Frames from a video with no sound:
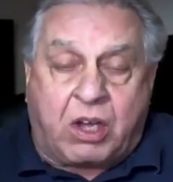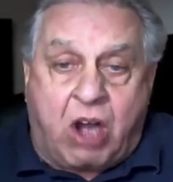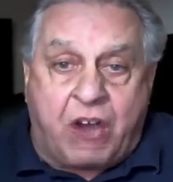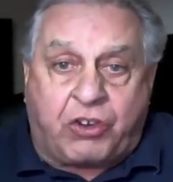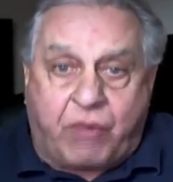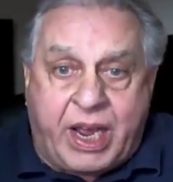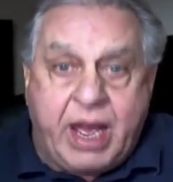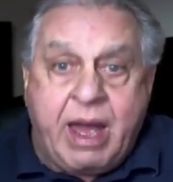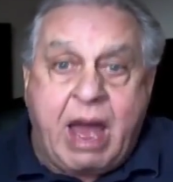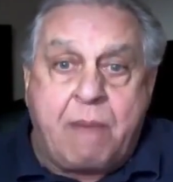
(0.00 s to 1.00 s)
country
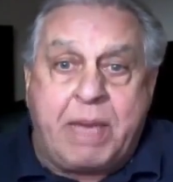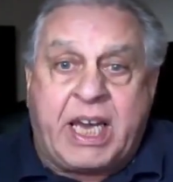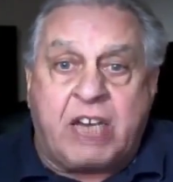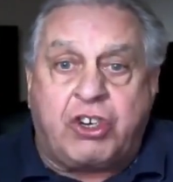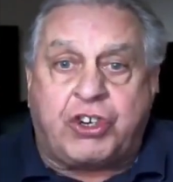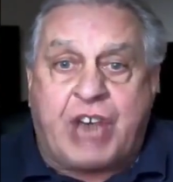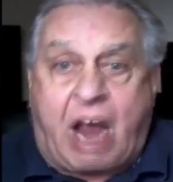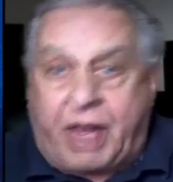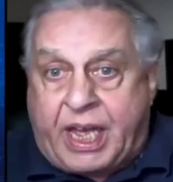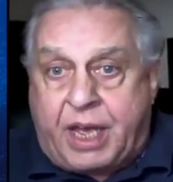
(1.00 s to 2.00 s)
and begin
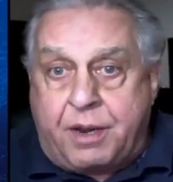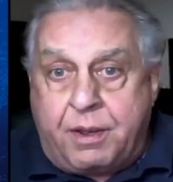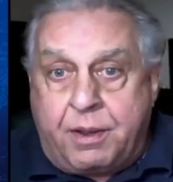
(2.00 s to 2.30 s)
shelling it.